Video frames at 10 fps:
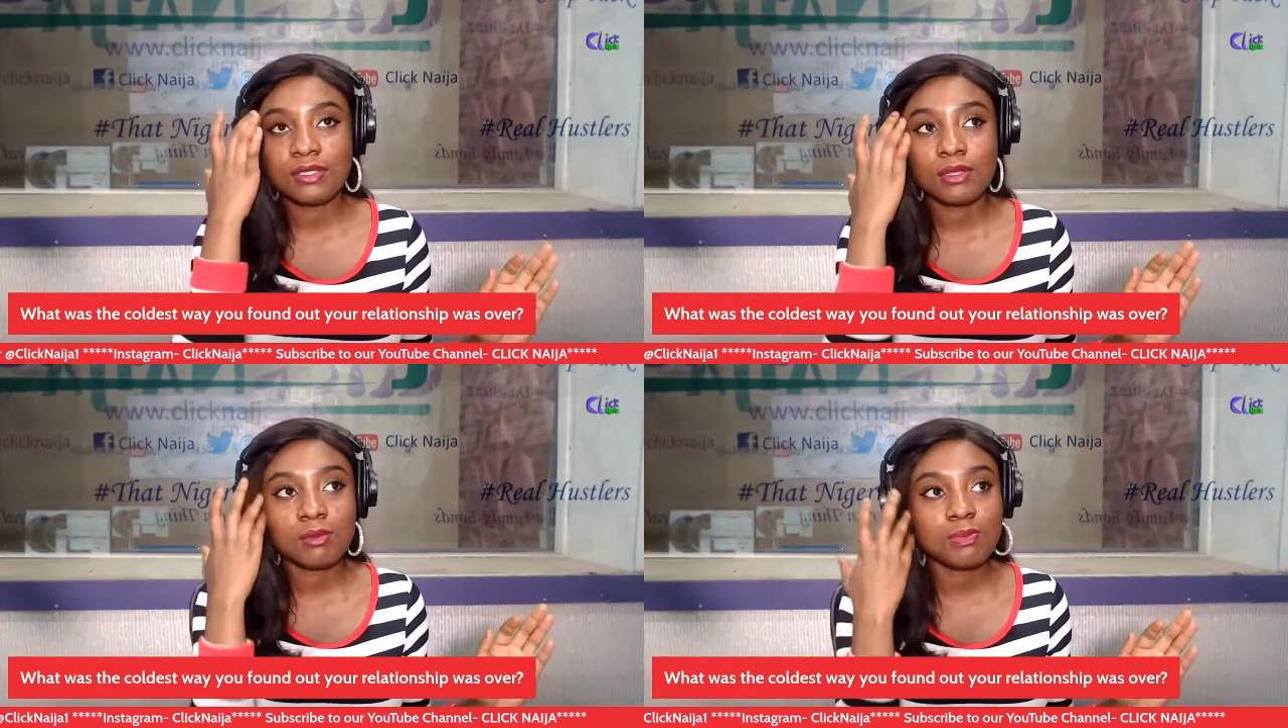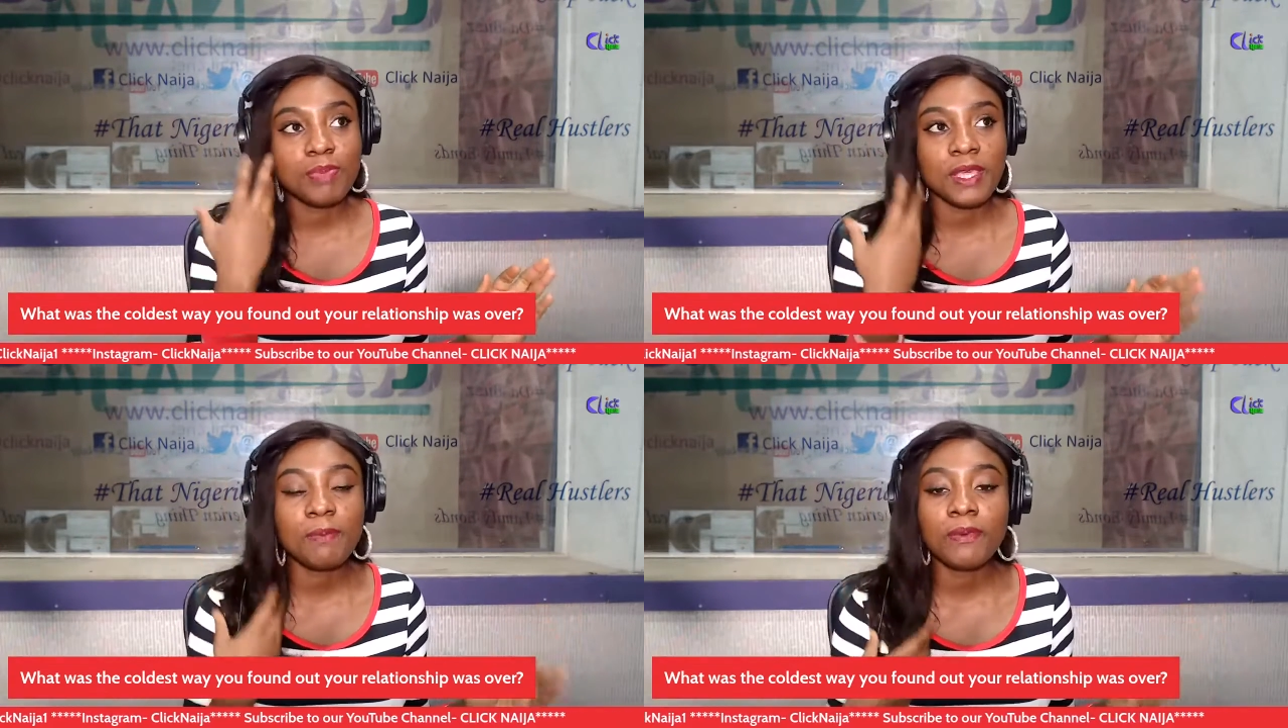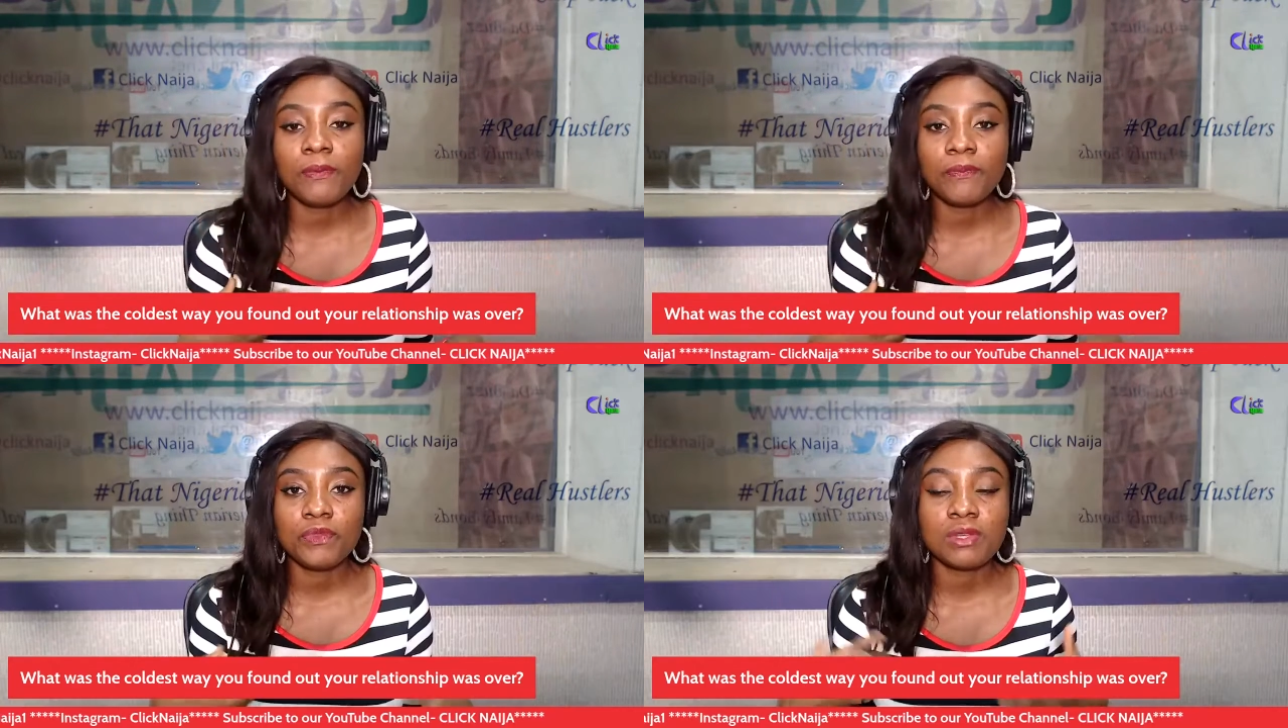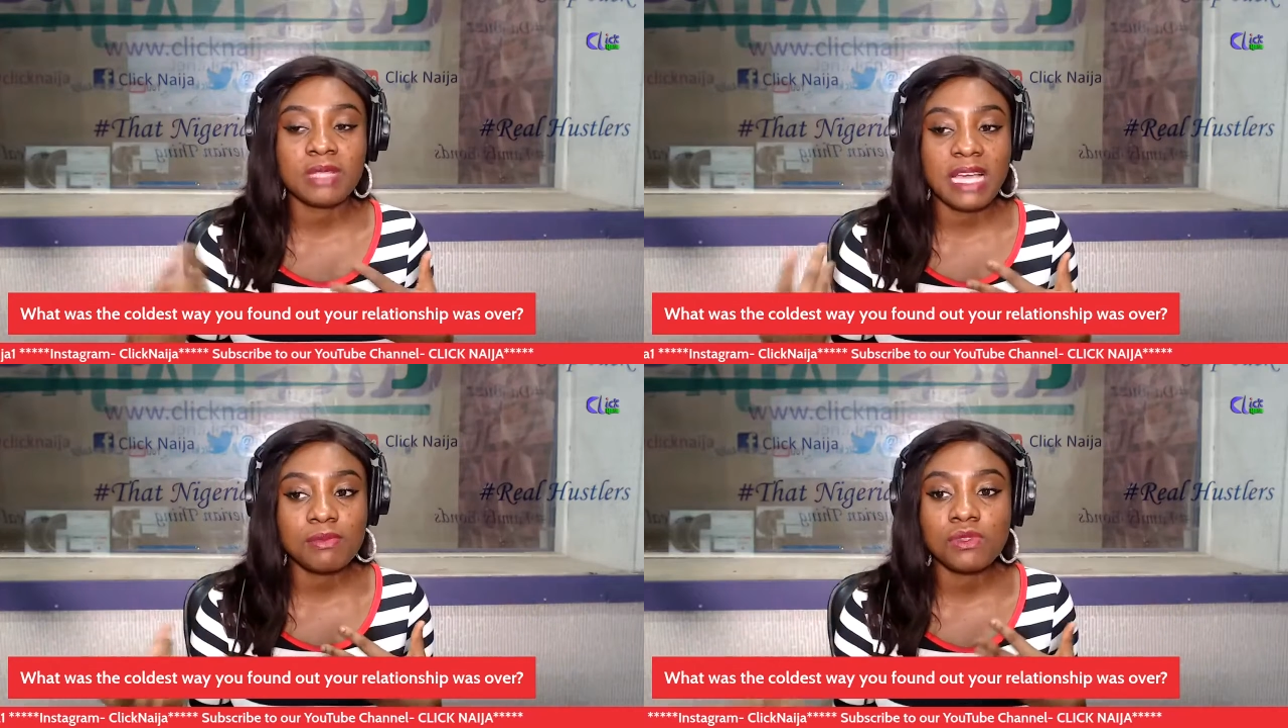some people
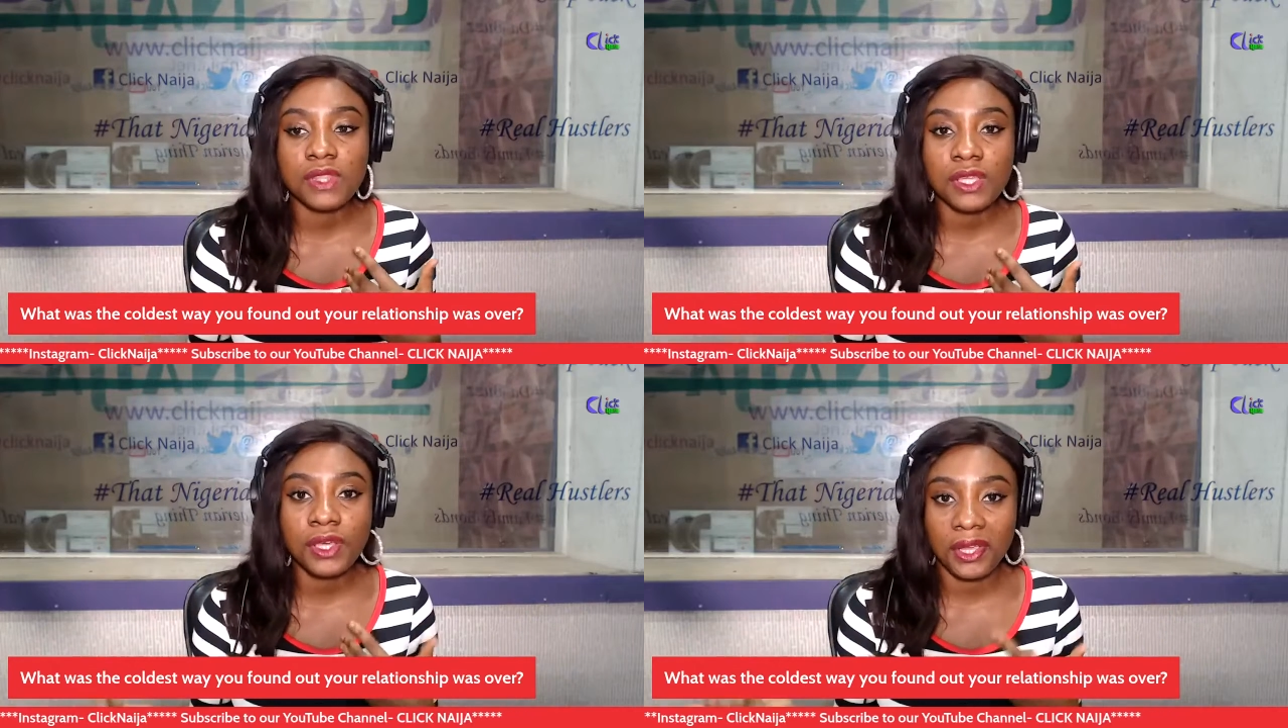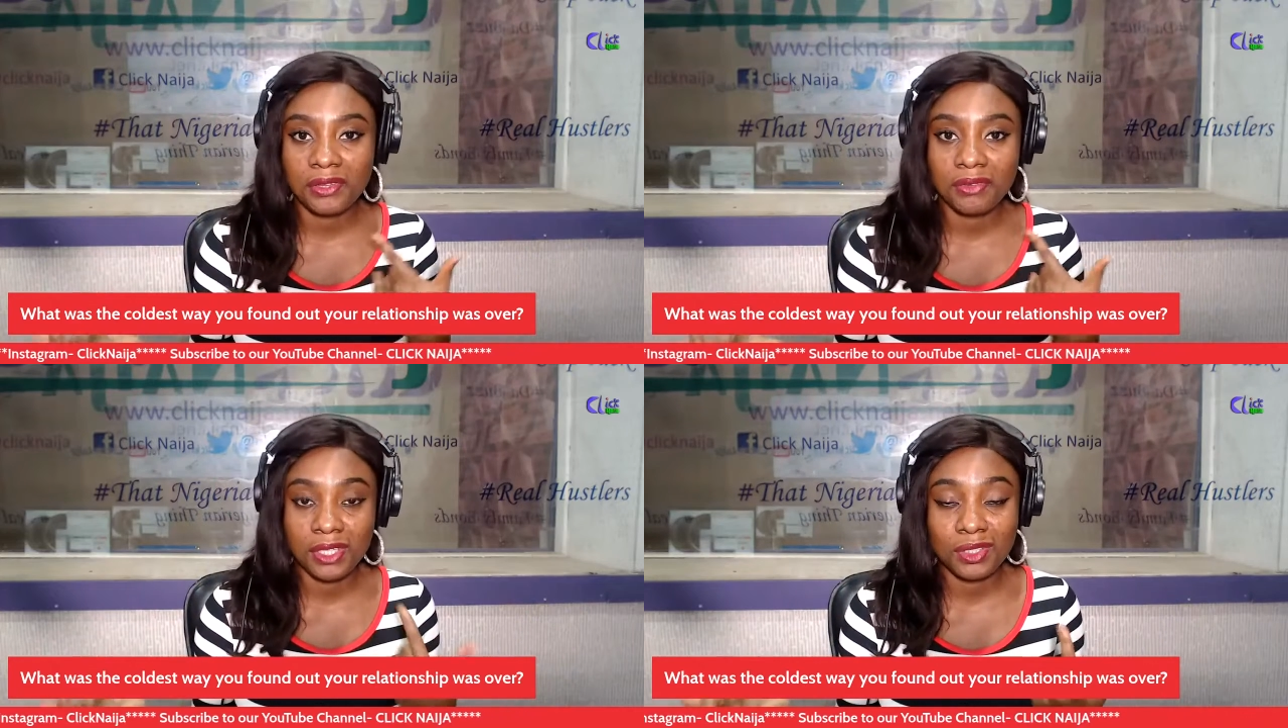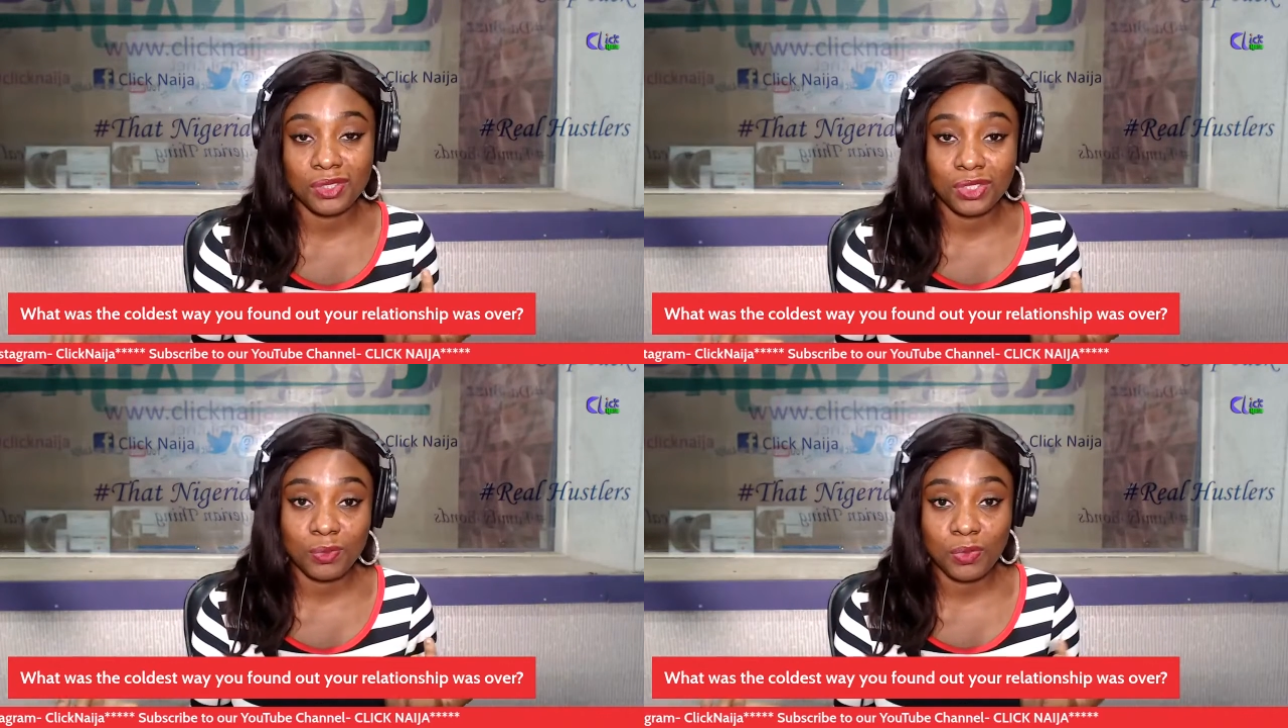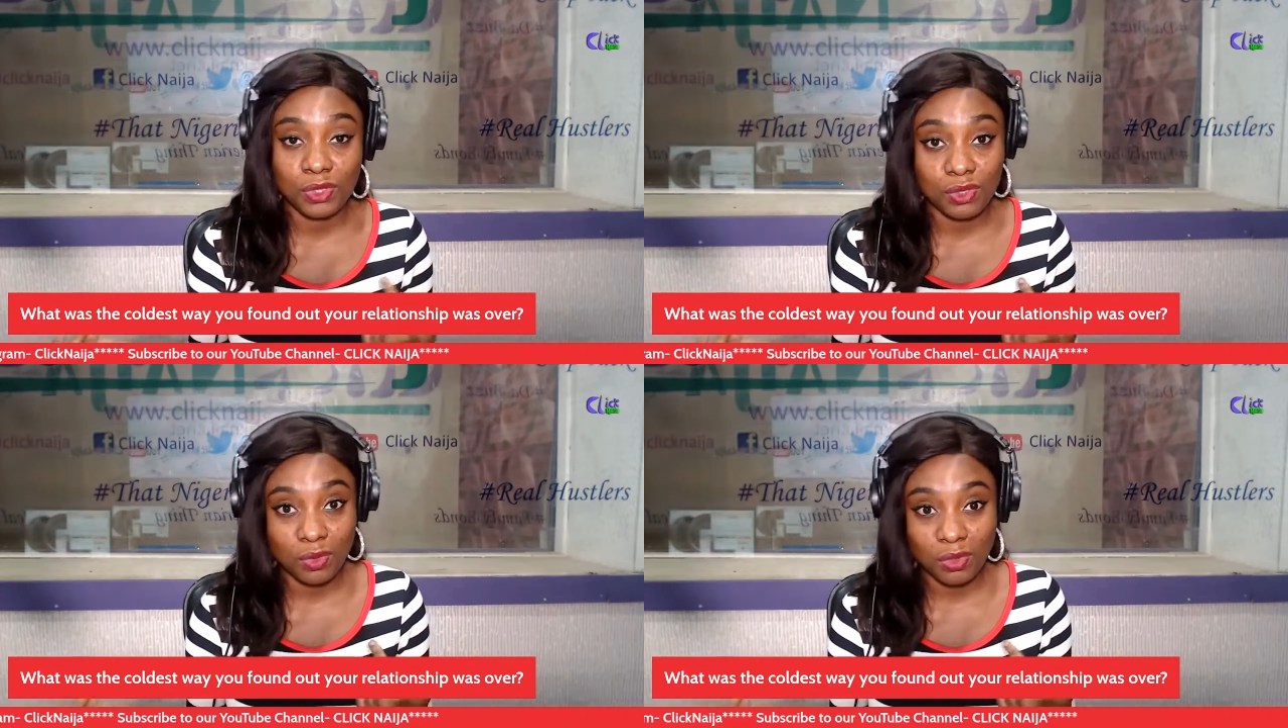sometimes you think you're in a relationship
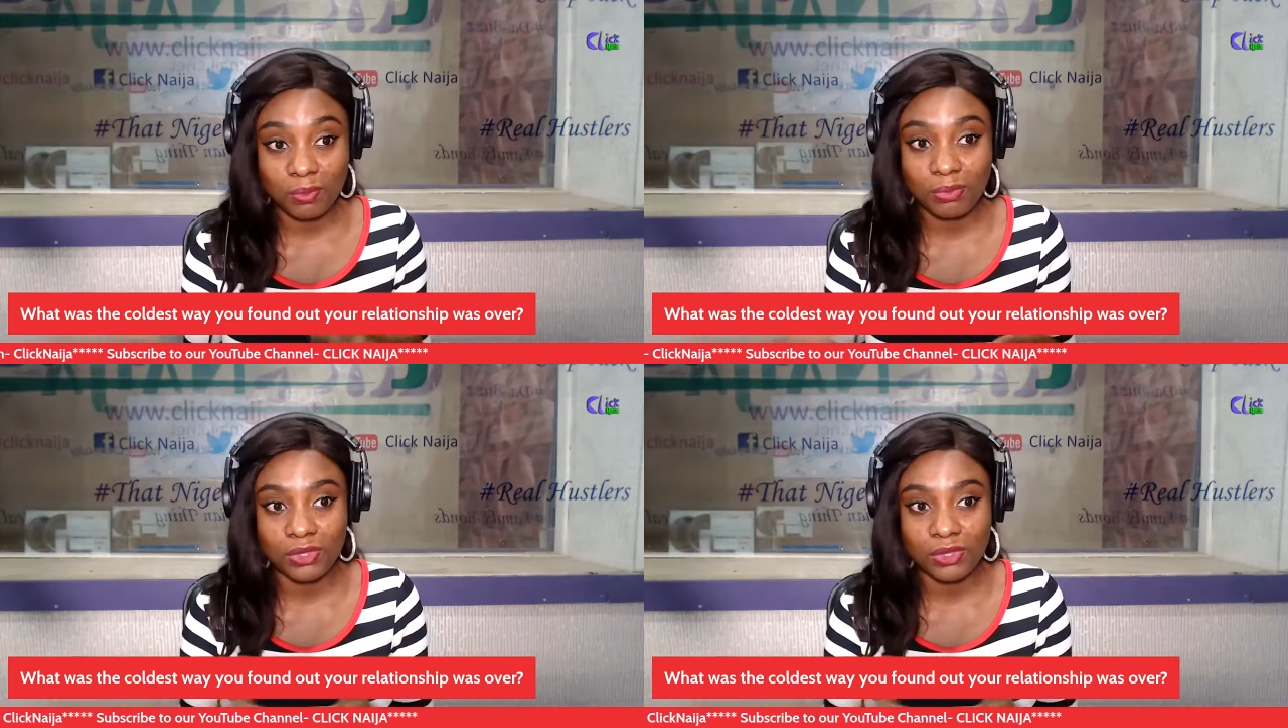with someone,